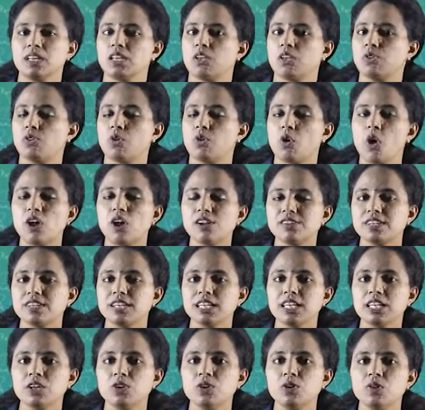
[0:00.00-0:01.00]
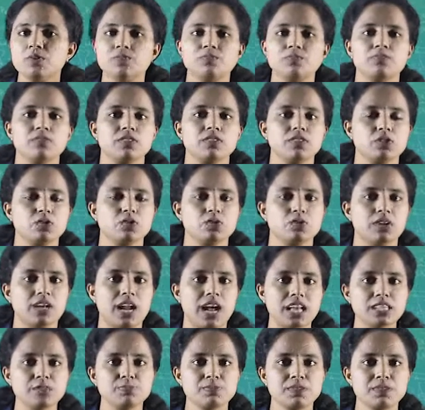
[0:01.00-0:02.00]
You already know through
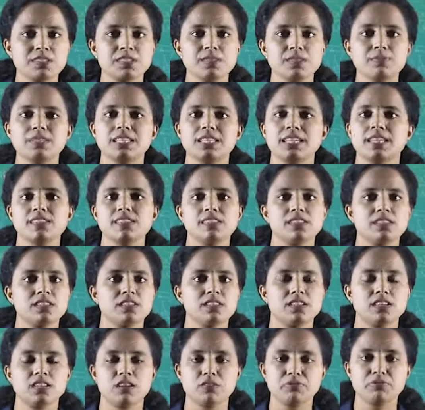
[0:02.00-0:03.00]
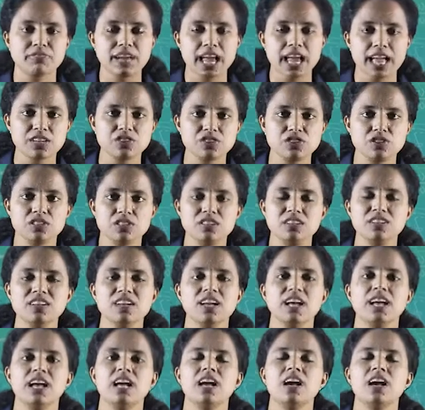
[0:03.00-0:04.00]
glass prisms there is
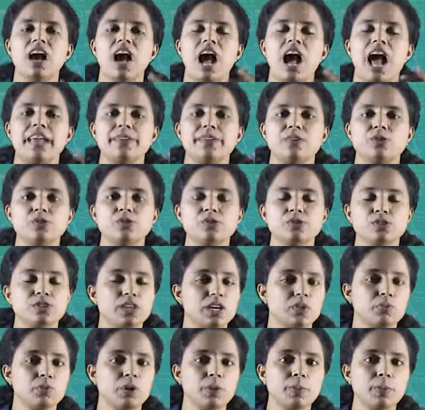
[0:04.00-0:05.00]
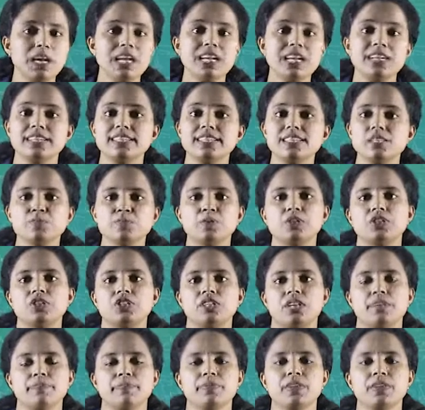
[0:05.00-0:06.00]
refraction and also there will be
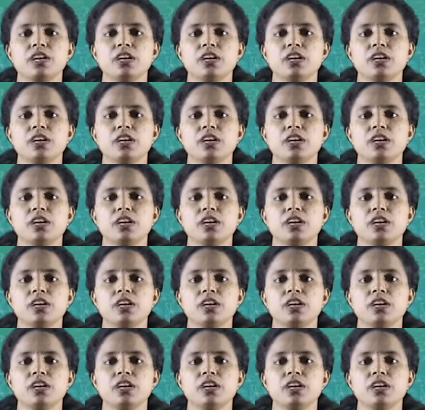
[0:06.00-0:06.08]
dispersion.